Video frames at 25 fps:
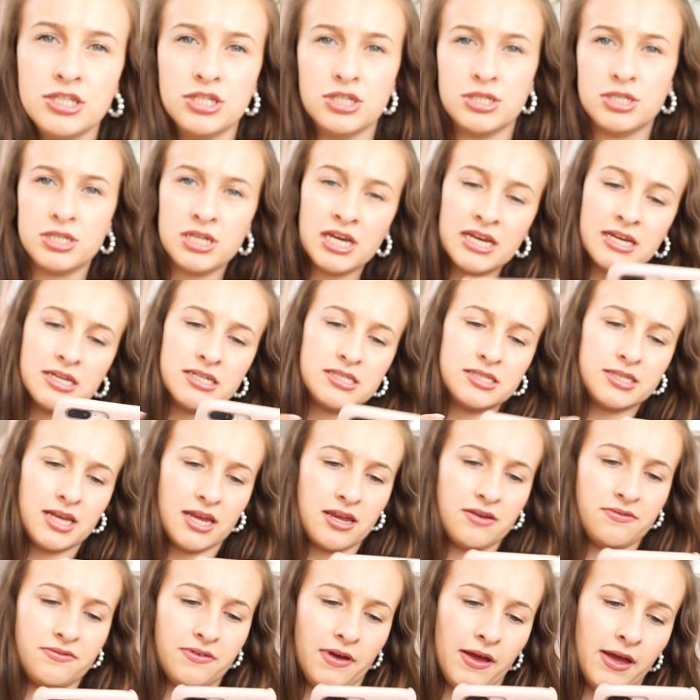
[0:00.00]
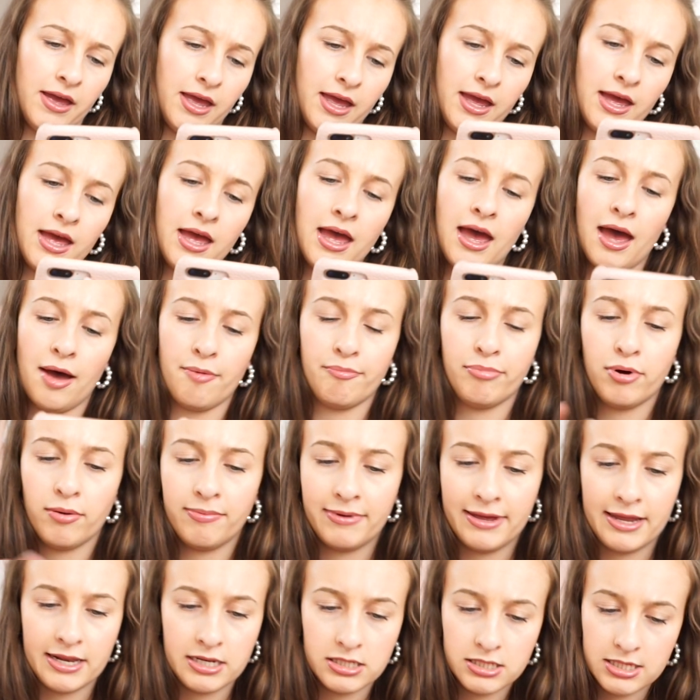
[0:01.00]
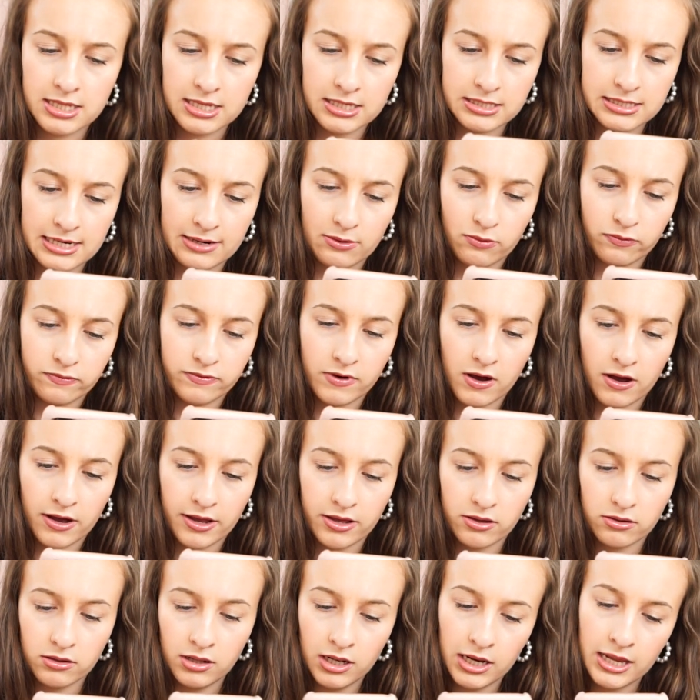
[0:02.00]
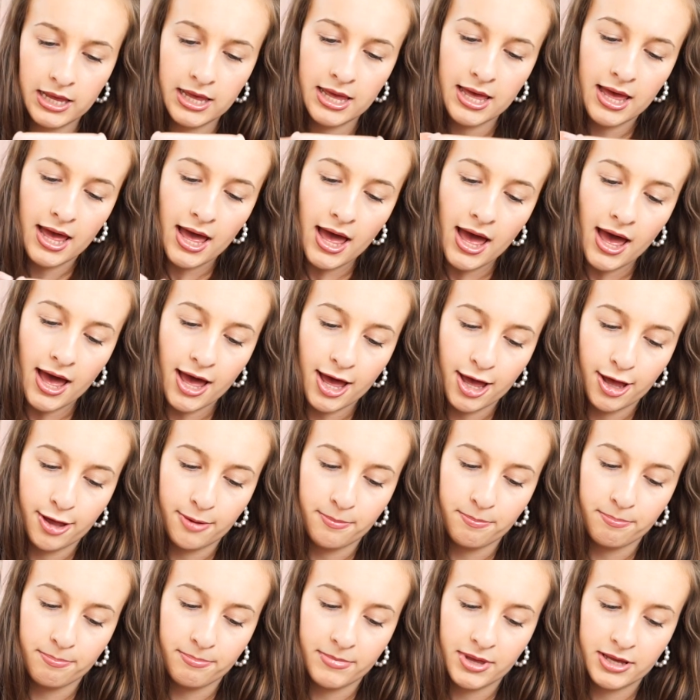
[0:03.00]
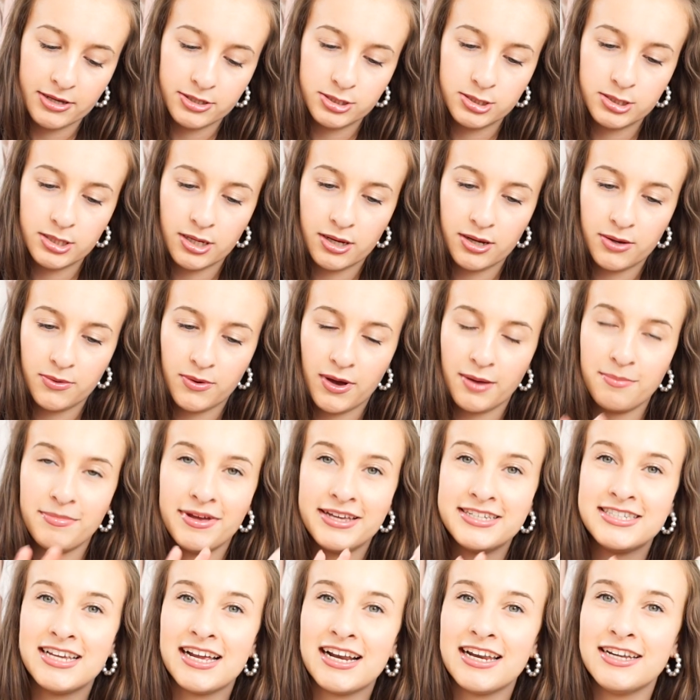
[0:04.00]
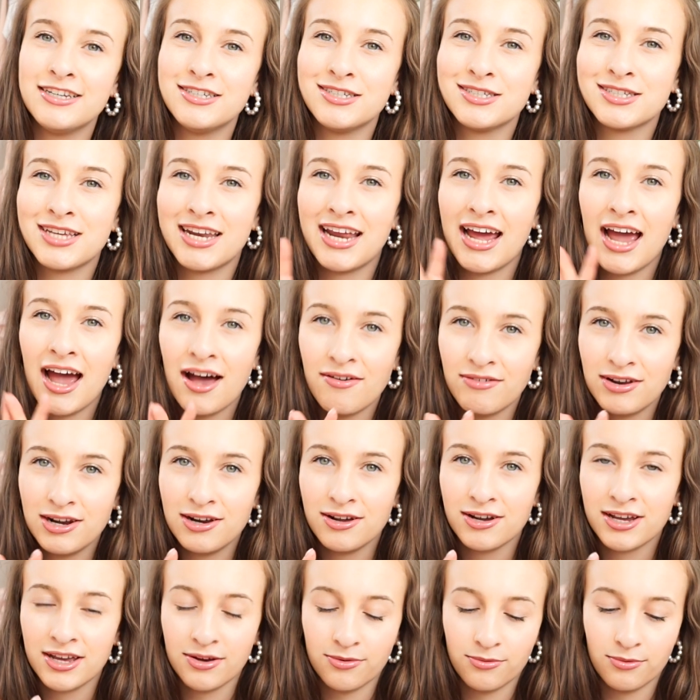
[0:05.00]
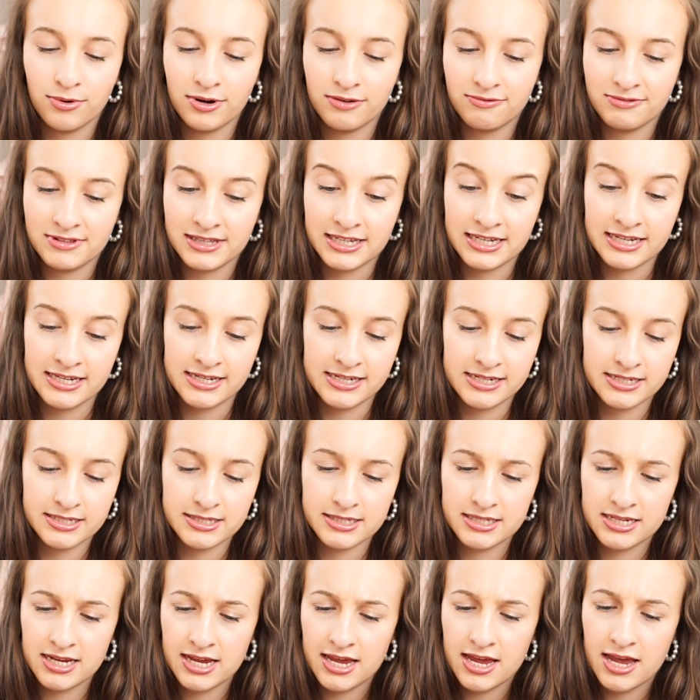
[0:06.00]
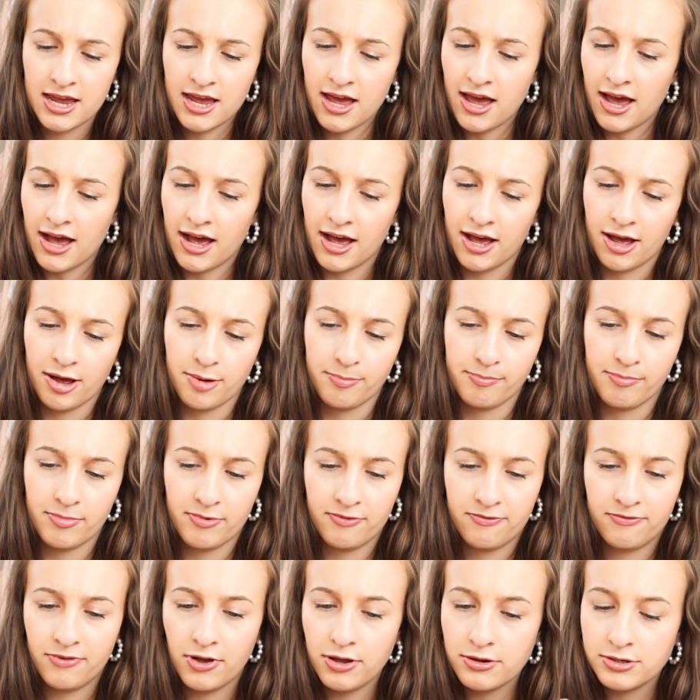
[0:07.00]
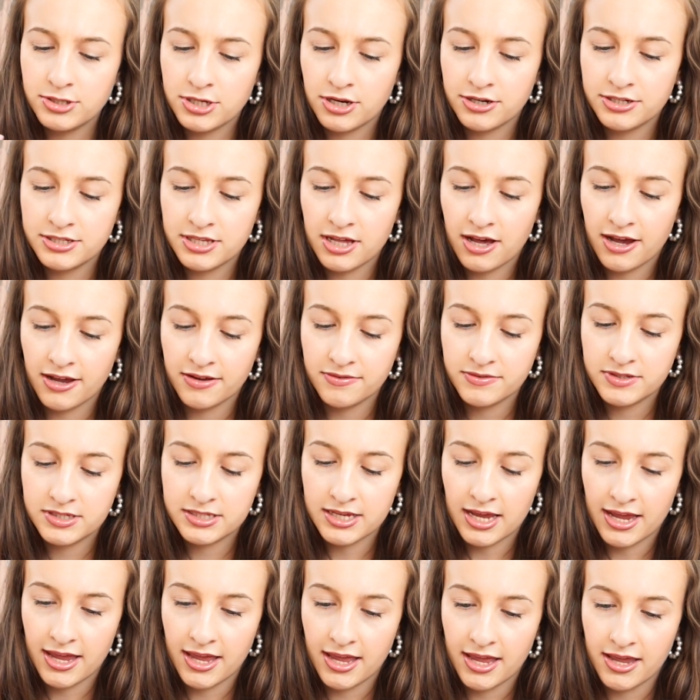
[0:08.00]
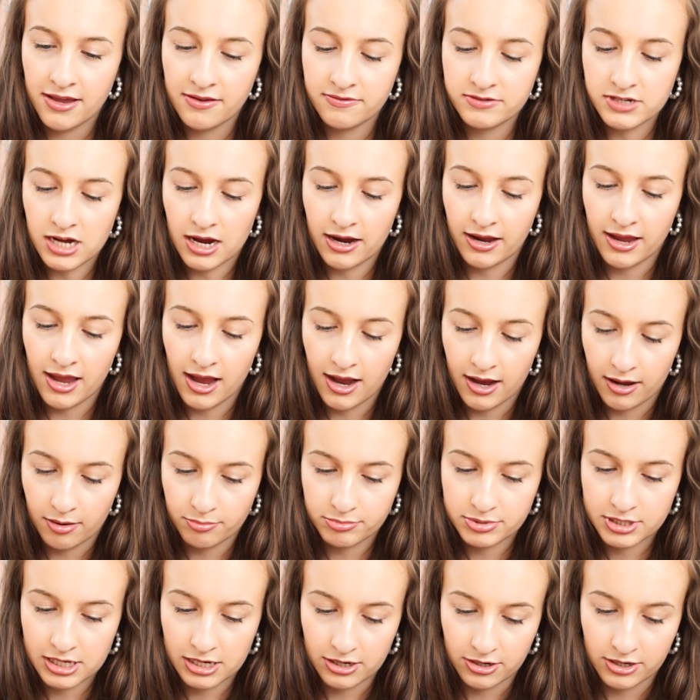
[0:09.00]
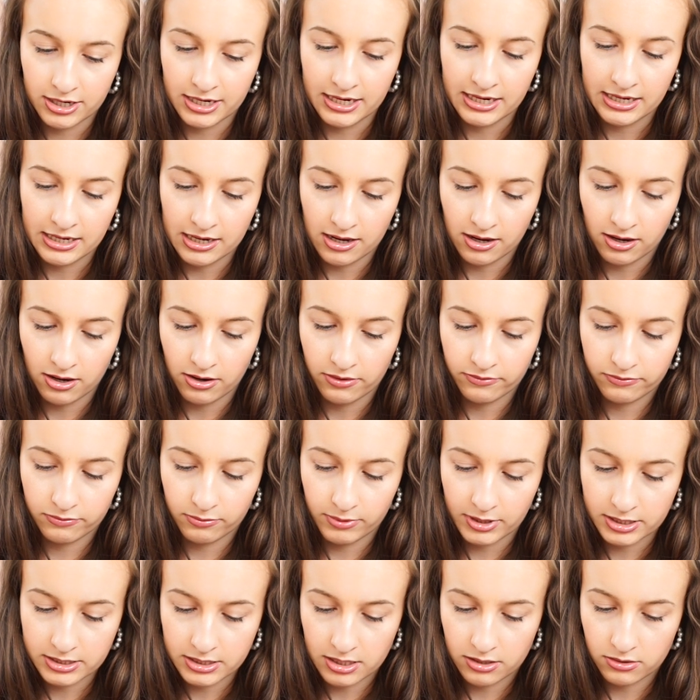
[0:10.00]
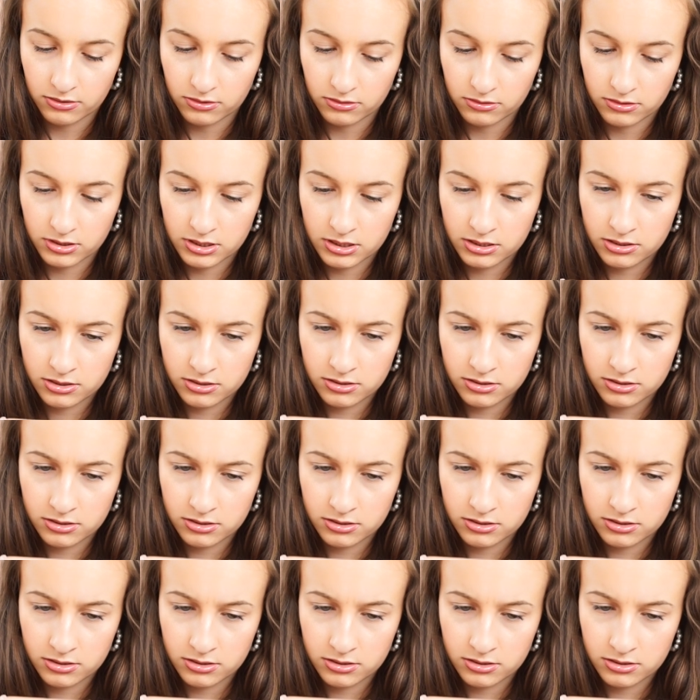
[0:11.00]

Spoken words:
just save it and pop it into this little file. So I'm basically just going to have a look at all of these photos that I've saved. I absolutely love, where's it gone?